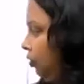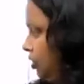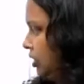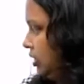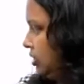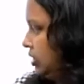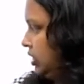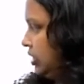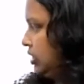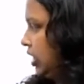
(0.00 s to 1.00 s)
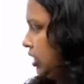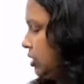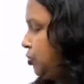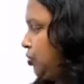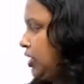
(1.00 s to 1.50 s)
you just direct
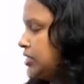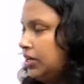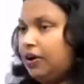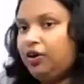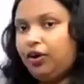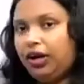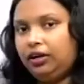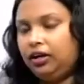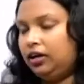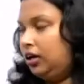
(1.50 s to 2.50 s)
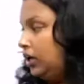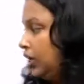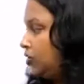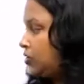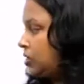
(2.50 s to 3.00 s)
substitute and see what you get.
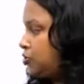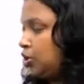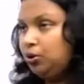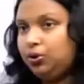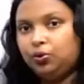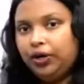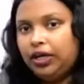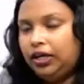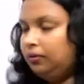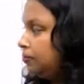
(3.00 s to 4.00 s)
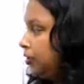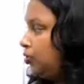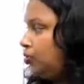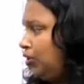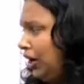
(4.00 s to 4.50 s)
You substitute 2 here.
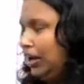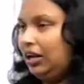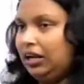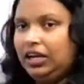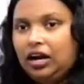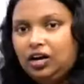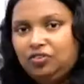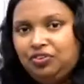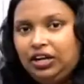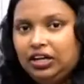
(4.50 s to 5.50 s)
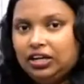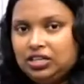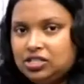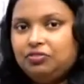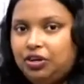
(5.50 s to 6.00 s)
You don't get any undefined
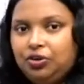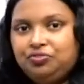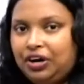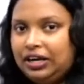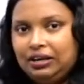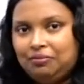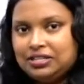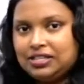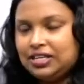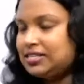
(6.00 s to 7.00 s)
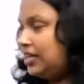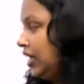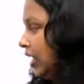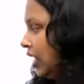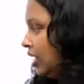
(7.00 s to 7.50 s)
condition when you find limits here.
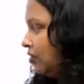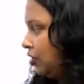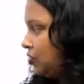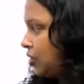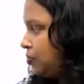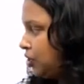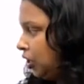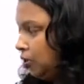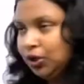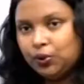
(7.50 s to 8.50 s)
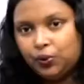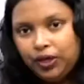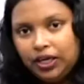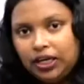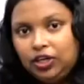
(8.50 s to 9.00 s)
See, when you substitute 2
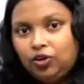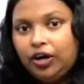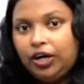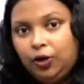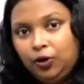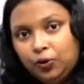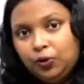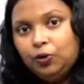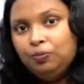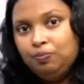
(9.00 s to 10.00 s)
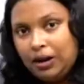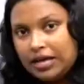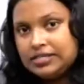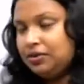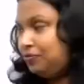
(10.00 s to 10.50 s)
here, you are getting 2
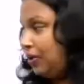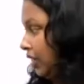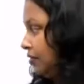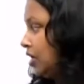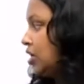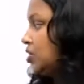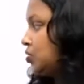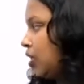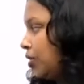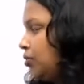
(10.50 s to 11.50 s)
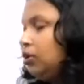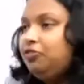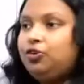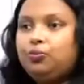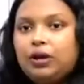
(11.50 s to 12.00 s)
plus 5. Square root
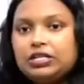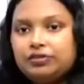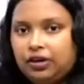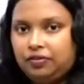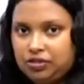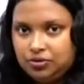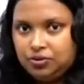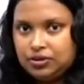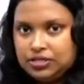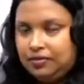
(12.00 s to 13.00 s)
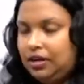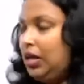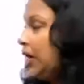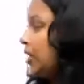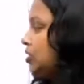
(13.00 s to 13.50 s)
of 2 plus 5 is root 7.
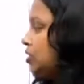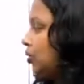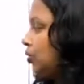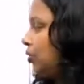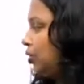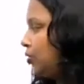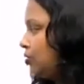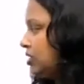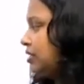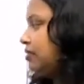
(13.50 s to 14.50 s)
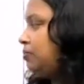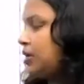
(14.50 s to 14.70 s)
So, root 7